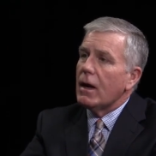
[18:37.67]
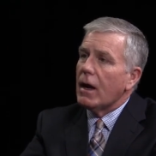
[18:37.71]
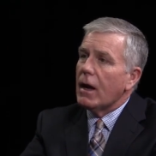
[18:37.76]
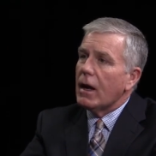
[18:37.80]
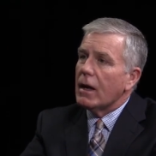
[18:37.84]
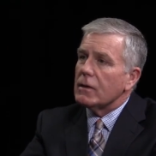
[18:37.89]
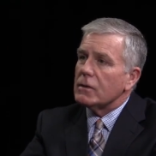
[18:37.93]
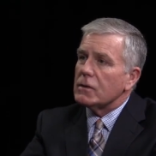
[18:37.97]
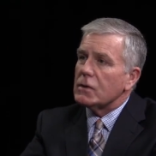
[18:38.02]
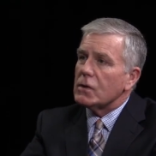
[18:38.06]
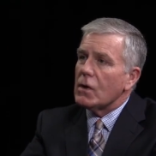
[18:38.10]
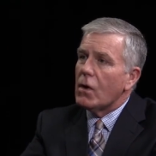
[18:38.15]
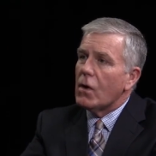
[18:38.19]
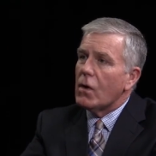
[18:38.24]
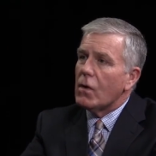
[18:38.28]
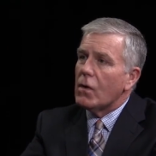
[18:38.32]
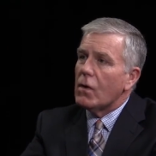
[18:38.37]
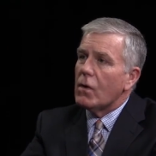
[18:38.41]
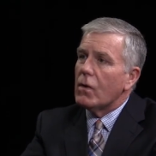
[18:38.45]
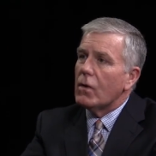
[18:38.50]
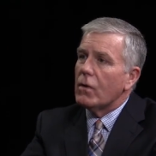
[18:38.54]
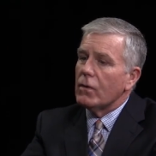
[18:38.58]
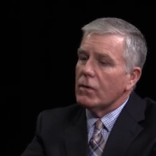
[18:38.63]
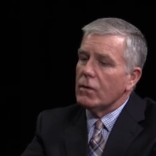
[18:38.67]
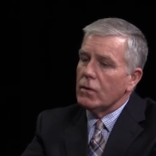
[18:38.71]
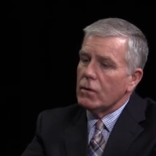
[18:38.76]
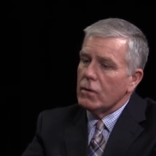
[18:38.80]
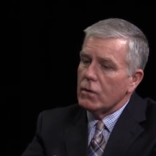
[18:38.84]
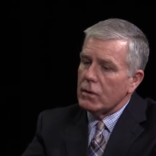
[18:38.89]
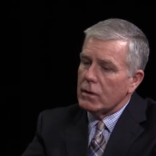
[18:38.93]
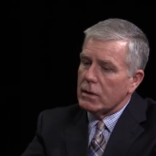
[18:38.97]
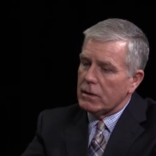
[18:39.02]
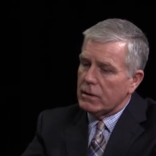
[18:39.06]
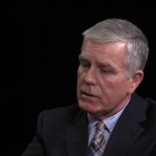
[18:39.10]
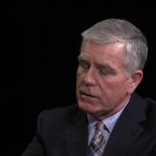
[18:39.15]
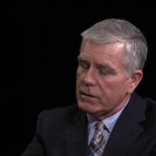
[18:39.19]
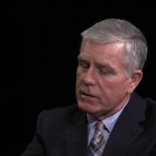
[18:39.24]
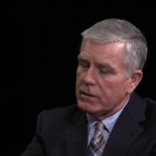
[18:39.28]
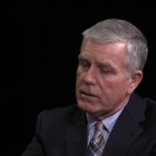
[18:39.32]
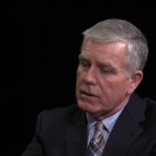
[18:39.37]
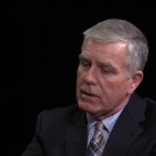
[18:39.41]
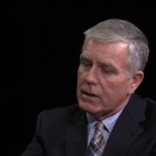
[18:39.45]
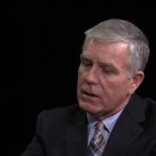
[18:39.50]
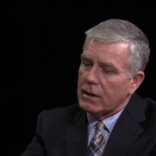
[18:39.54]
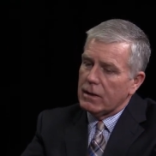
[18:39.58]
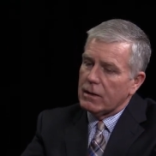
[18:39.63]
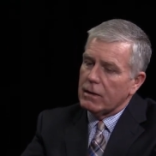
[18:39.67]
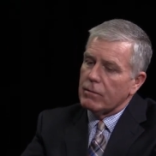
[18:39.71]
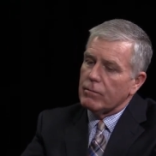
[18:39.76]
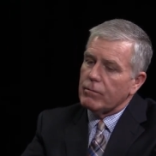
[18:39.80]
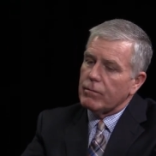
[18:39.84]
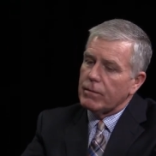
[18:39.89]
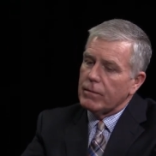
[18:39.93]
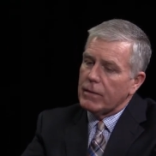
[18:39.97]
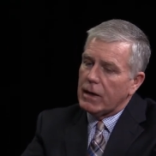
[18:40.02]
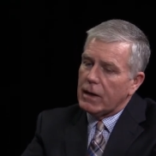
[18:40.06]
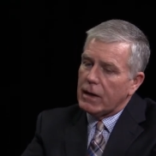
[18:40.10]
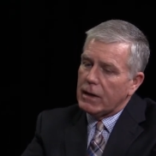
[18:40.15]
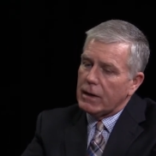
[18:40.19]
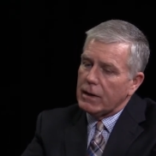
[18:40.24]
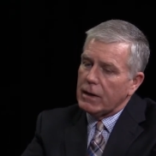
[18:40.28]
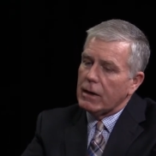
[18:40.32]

And so you will, the uh,